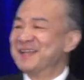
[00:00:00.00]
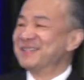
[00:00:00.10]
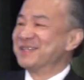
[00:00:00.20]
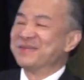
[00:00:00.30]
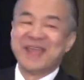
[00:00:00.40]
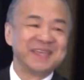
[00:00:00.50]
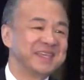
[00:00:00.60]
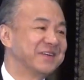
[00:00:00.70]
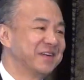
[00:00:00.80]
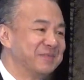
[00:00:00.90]
So thank
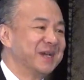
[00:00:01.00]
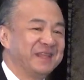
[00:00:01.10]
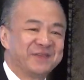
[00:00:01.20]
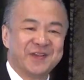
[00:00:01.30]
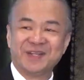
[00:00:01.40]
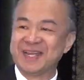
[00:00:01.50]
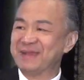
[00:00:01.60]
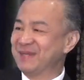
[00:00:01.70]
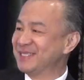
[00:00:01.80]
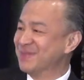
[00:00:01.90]
you everybody for your
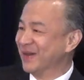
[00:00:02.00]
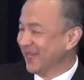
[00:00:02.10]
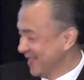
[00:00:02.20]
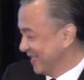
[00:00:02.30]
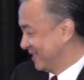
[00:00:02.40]
time this morning.